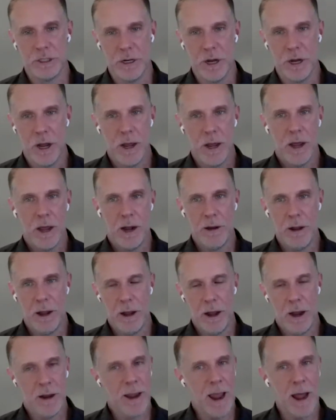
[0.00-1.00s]
And
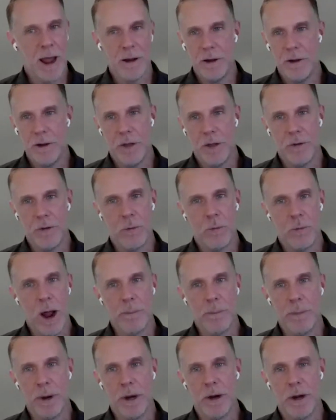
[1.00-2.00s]
again, another
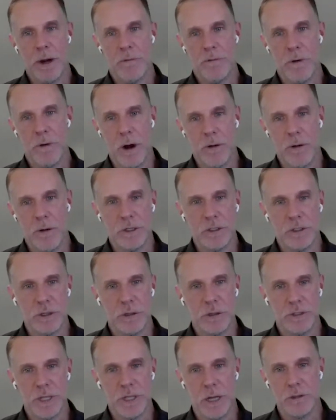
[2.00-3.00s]
ripe area for
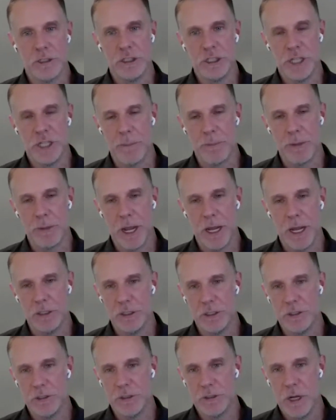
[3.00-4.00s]
artificial intelligence
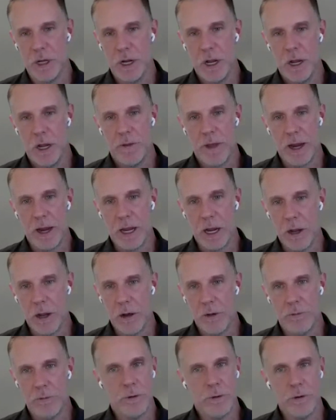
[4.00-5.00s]
applications that can
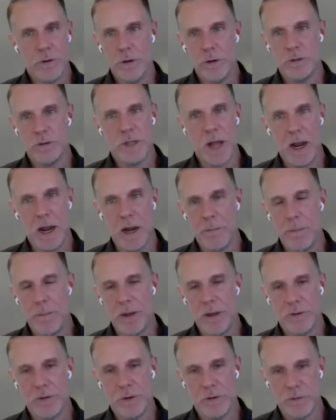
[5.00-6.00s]
go through huge
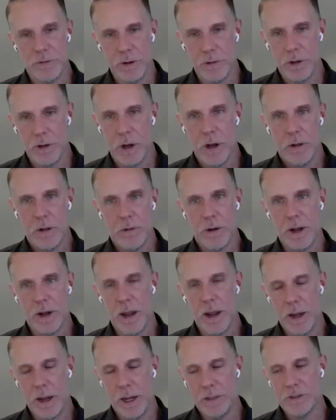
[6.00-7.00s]
databases and look
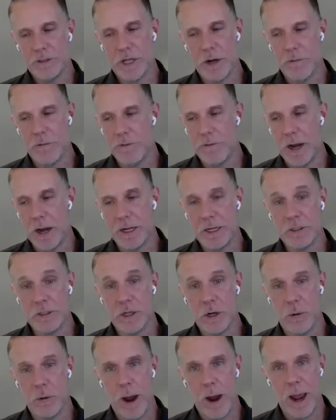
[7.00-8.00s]
at incidental findings
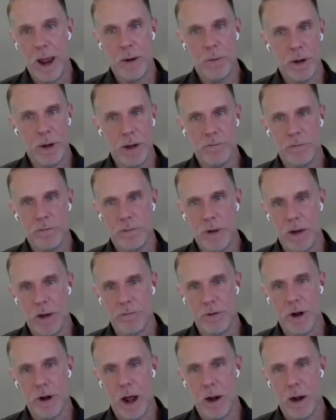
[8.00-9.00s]
in a way we've
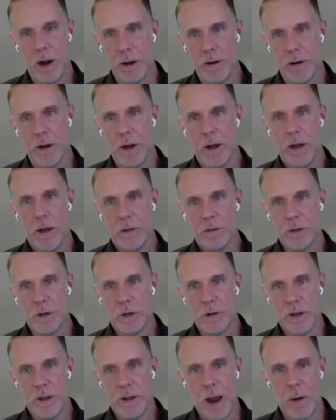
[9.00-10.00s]
never done. And
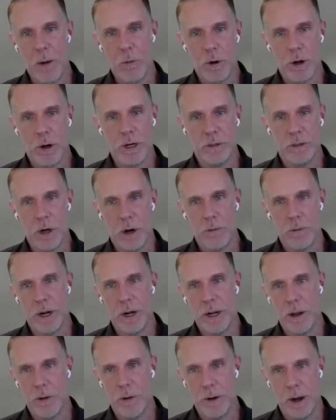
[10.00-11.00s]
certainly that work is
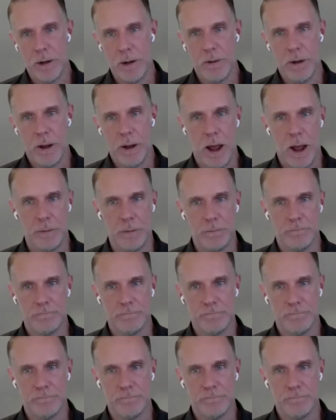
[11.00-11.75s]
already going on.